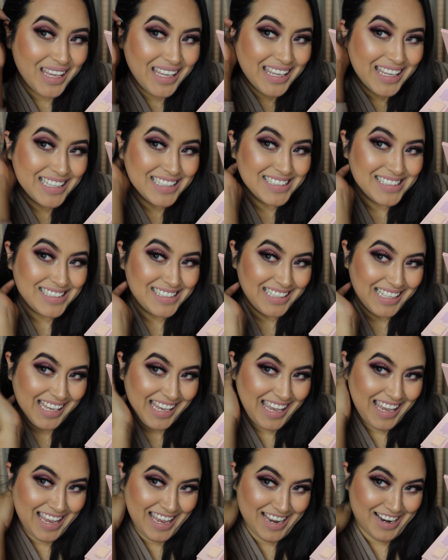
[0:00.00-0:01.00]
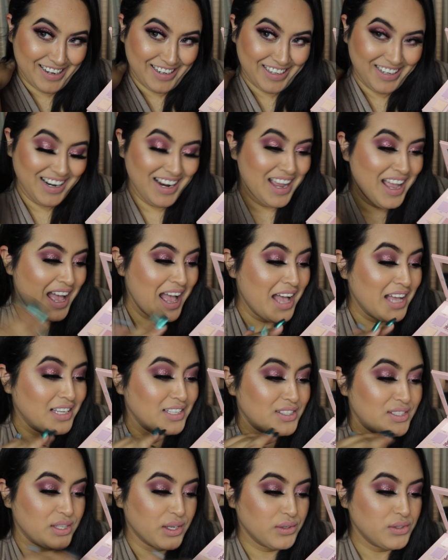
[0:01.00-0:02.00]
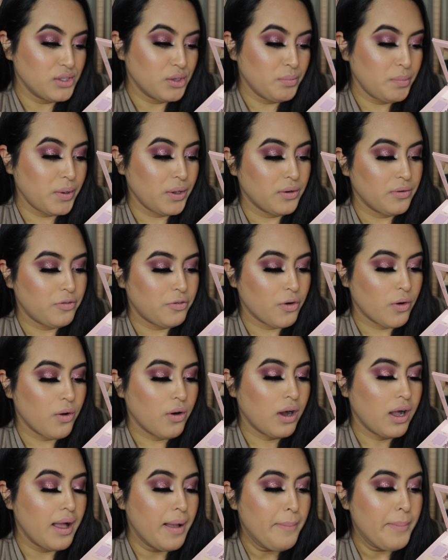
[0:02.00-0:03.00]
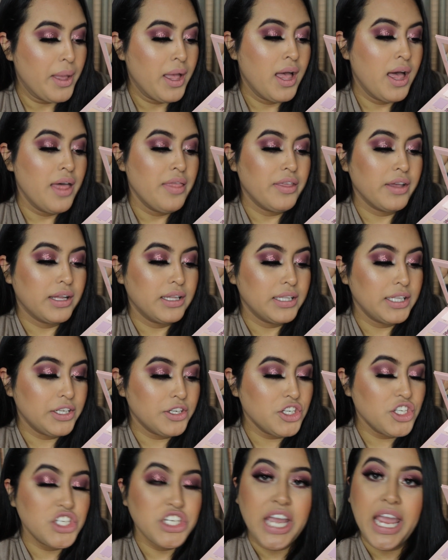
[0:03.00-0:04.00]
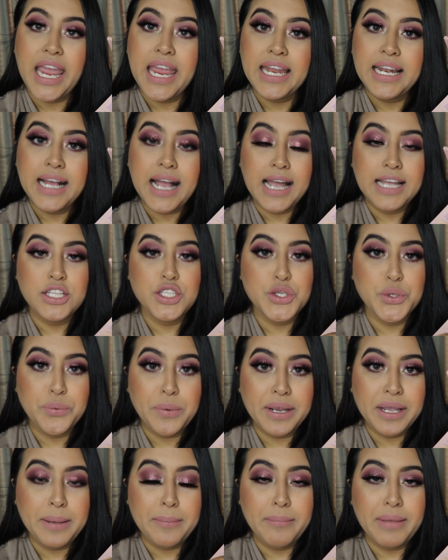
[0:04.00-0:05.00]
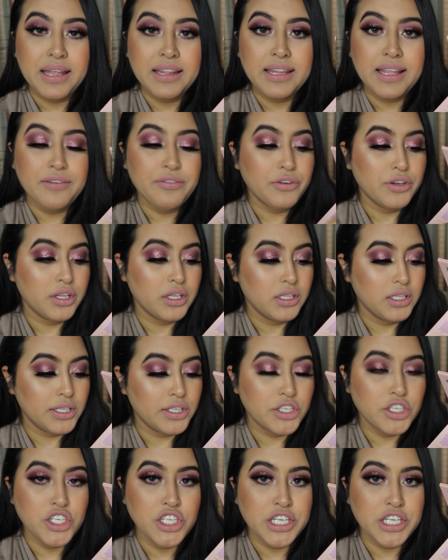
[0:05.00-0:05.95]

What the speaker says: can see here. So beautiful. The glitter shade, I do recommend that for the glitter